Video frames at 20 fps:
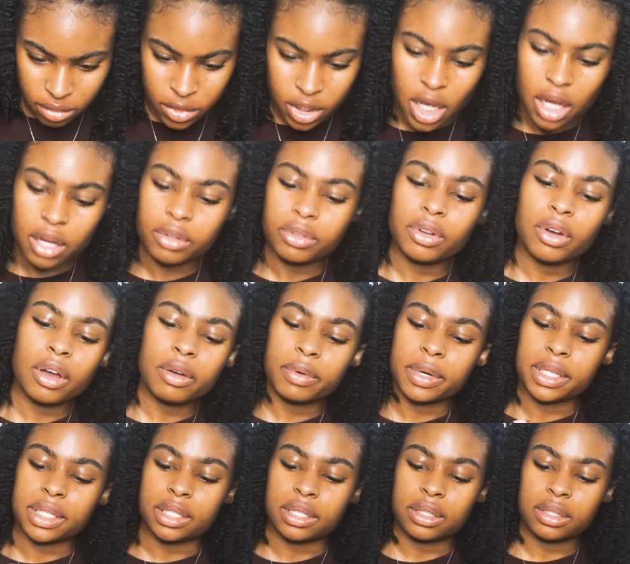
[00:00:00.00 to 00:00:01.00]
Oh, no, I
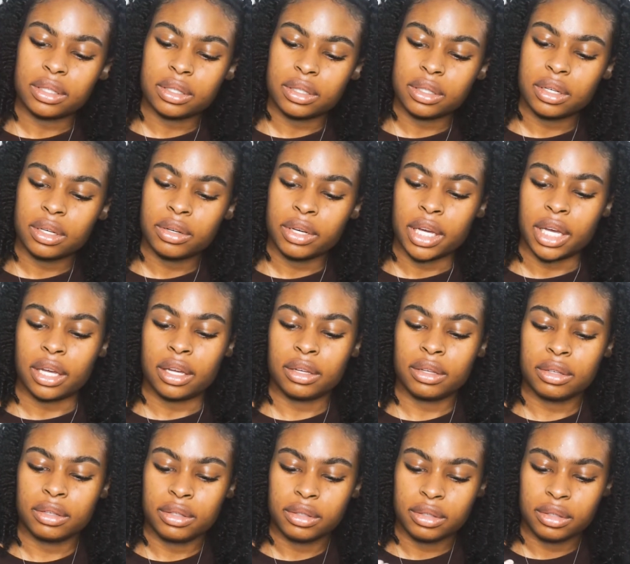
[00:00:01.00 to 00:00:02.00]
wasn't. Okay,
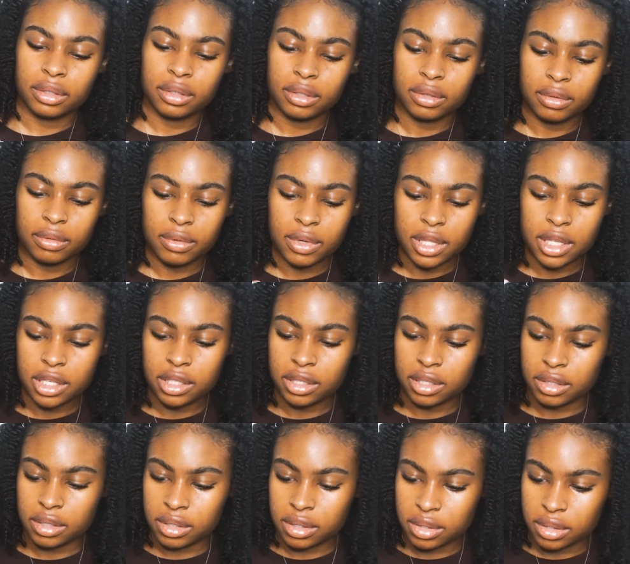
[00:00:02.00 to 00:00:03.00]
well, this
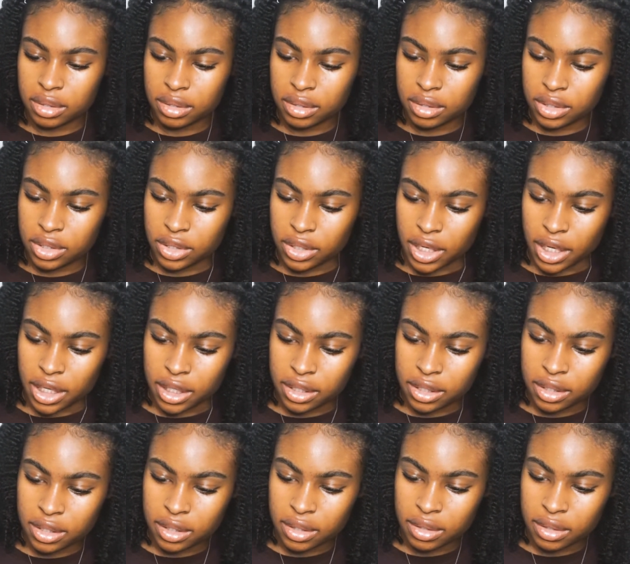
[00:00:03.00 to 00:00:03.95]
is strange.